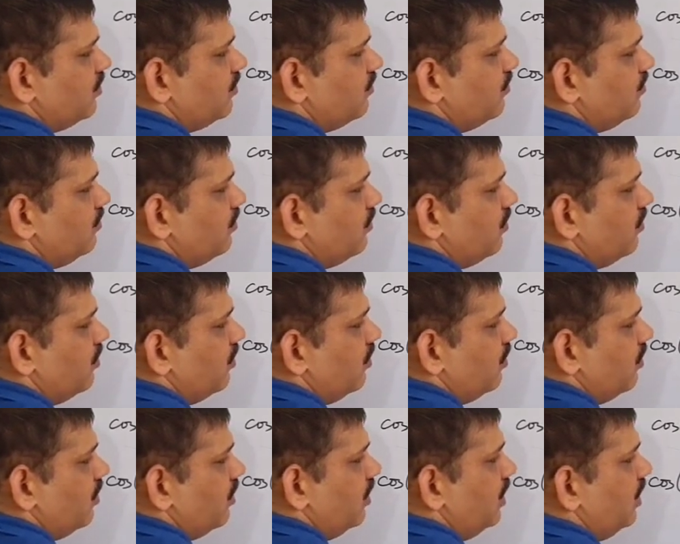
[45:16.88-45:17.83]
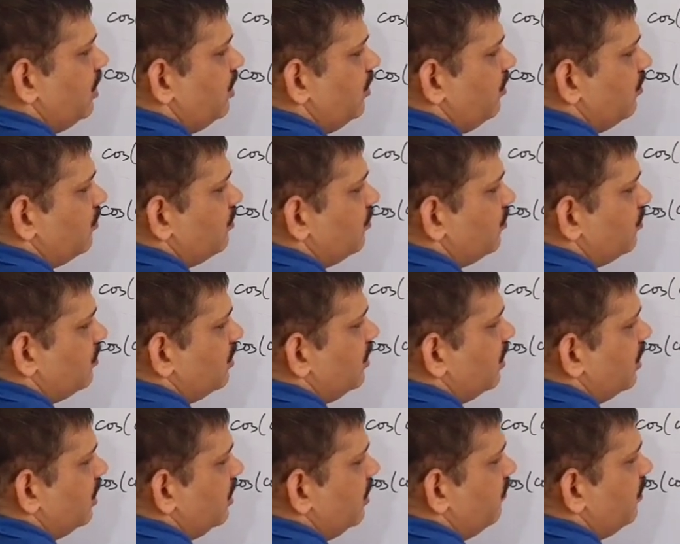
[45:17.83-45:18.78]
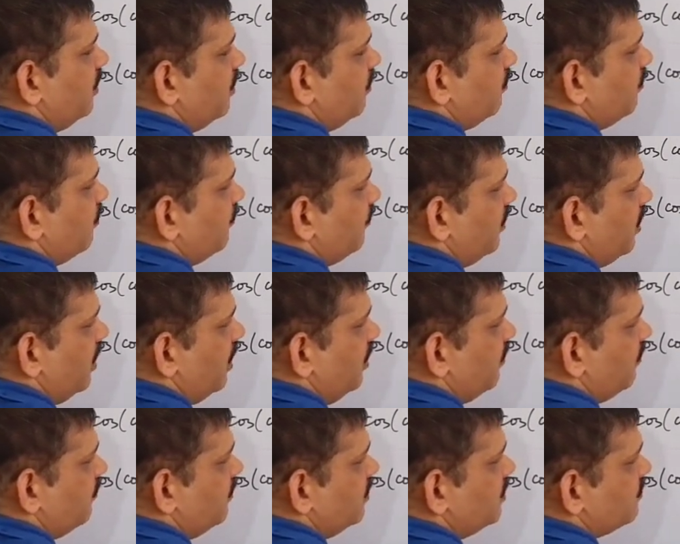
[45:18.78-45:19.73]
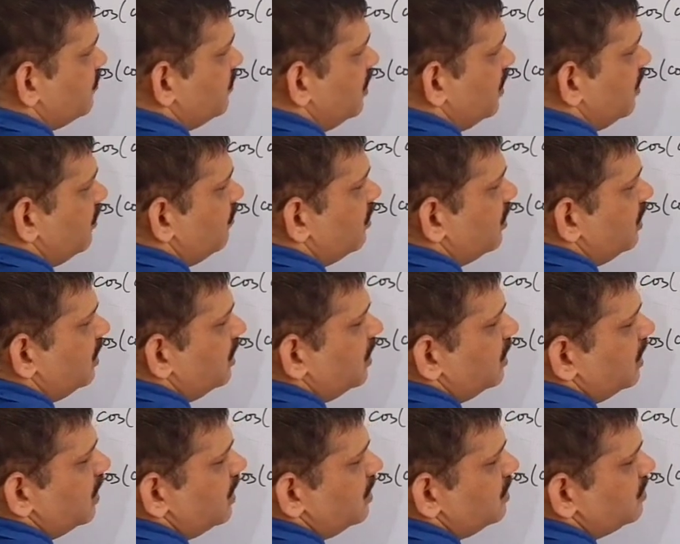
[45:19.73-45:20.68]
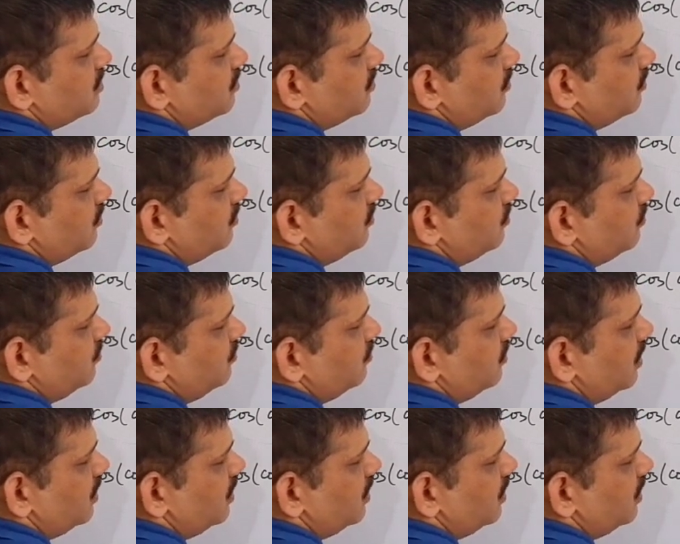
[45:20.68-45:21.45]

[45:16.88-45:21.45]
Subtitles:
u into the derivative of that which we have treated as u,